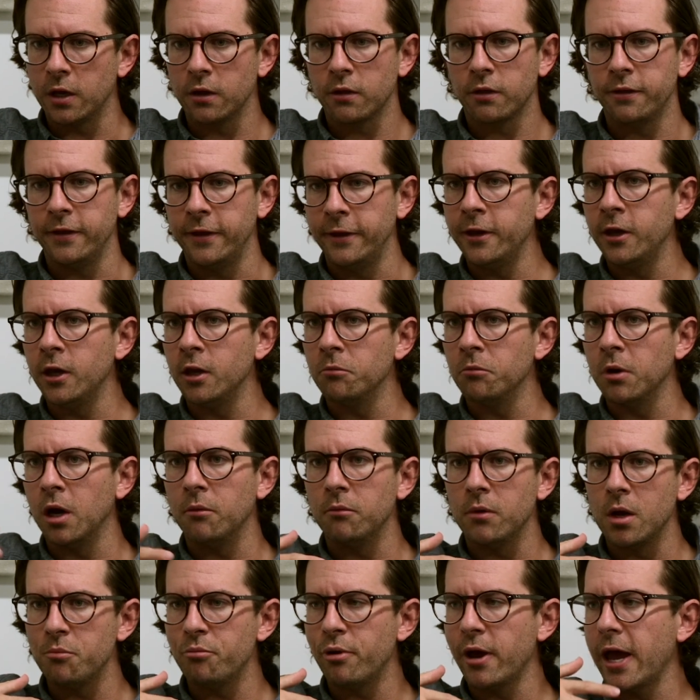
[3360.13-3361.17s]
thinking about
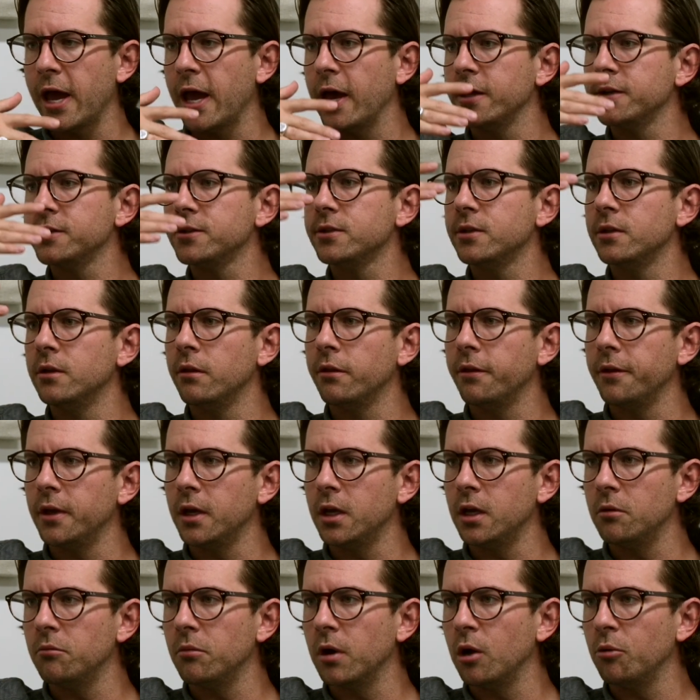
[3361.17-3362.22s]
my past and
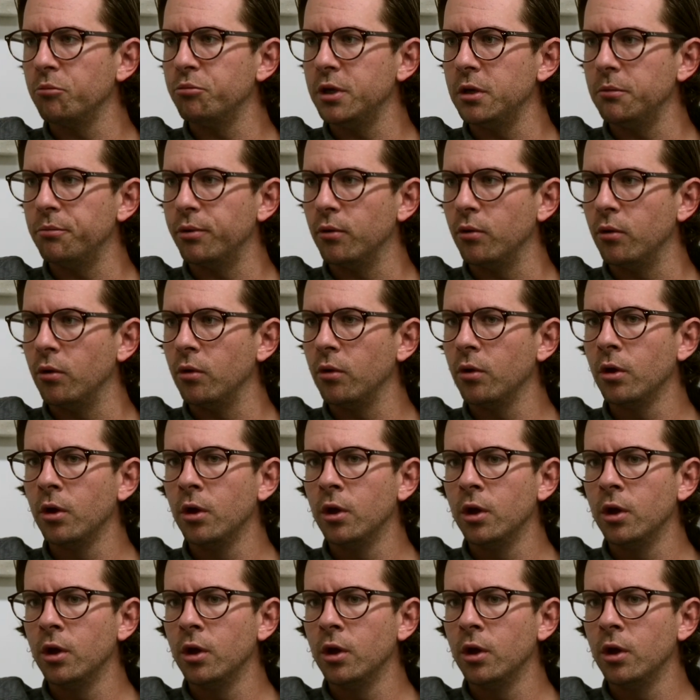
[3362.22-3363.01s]
thinking about people